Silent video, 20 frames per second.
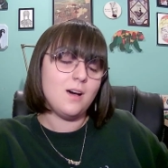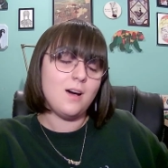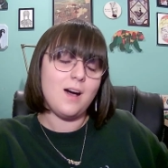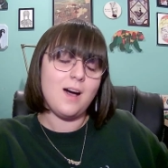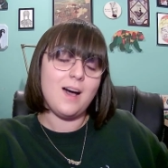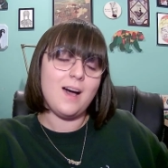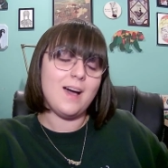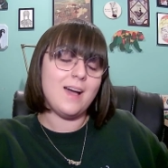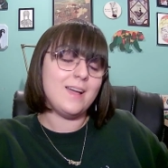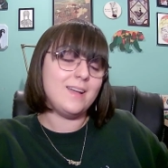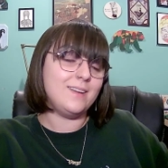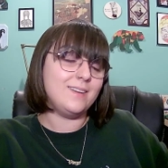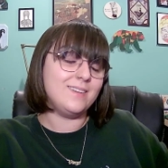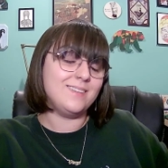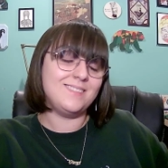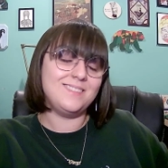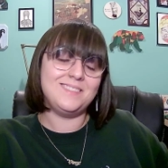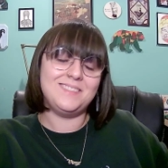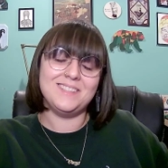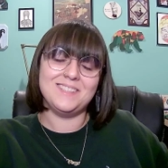I
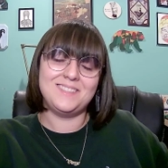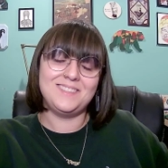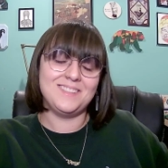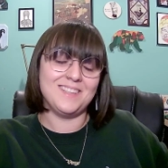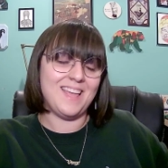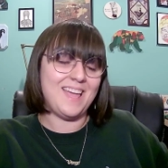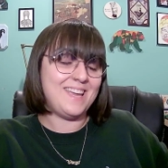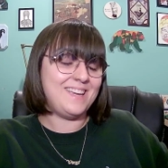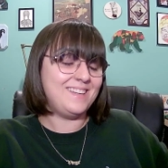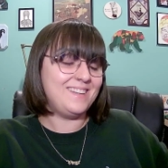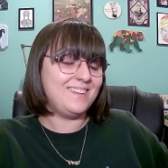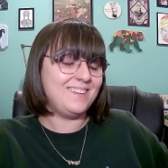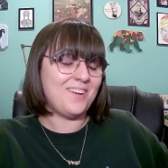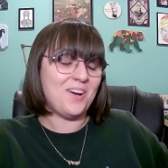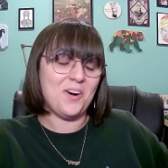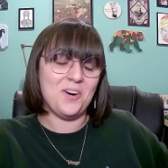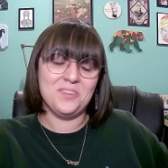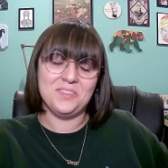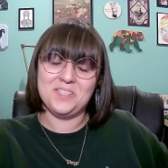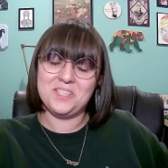dislike
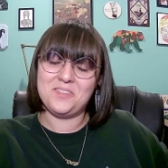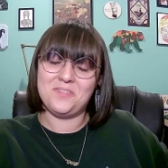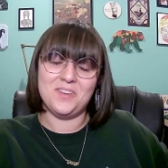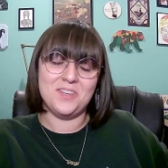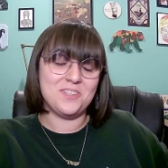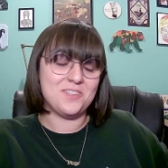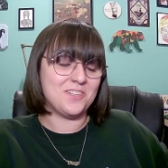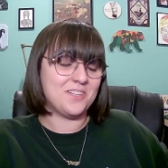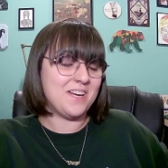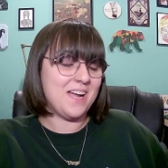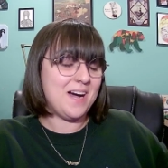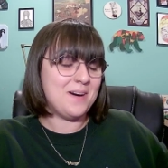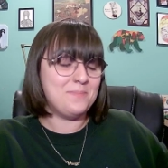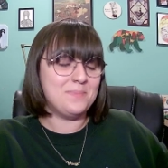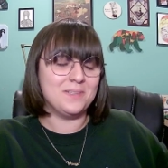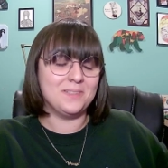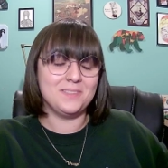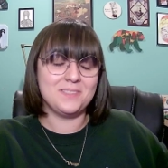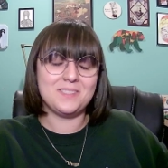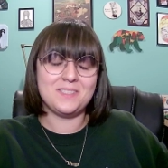all this venture
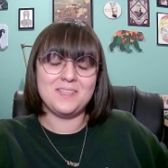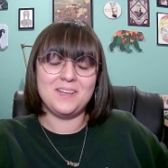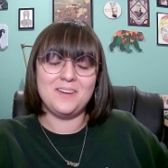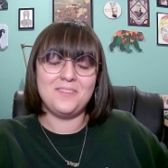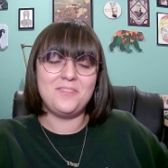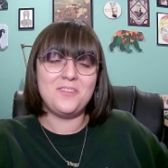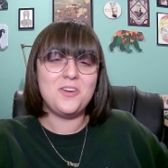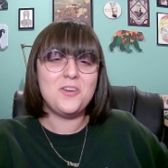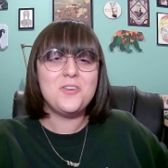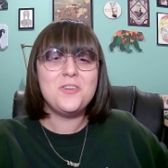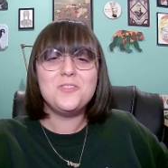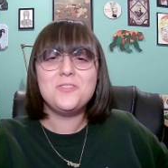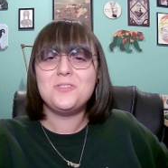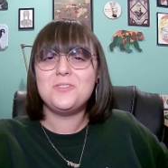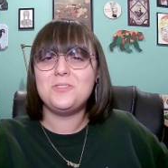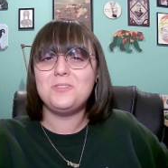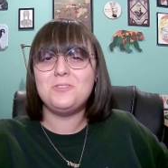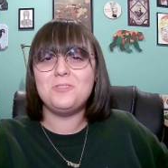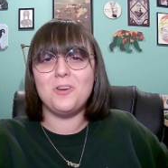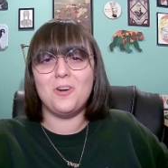capital stuff
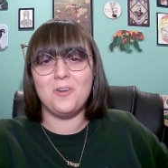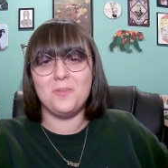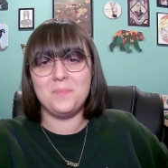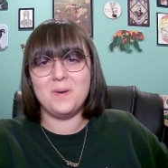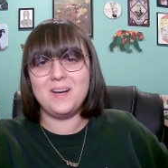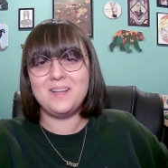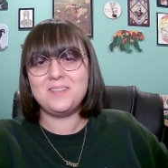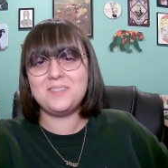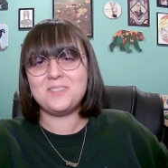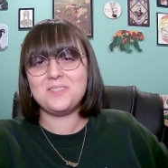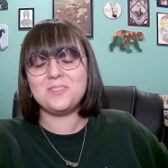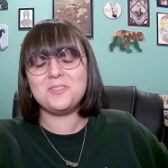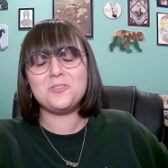so much.